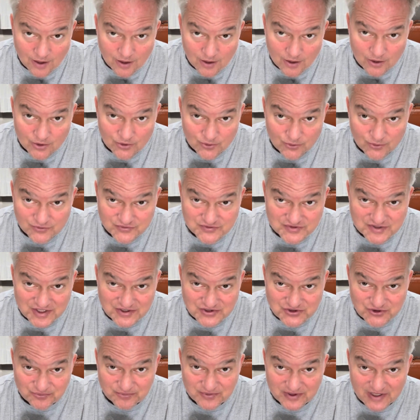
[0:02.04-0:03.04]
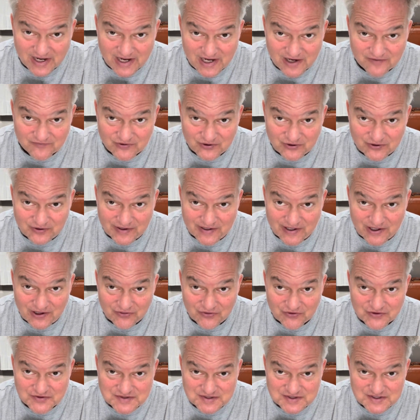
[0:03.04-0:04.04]
North Central Behavioral
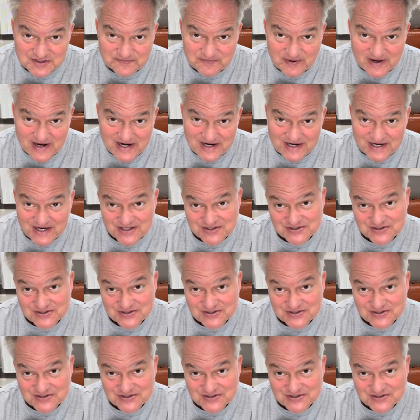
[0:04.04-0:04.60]
Health is expanding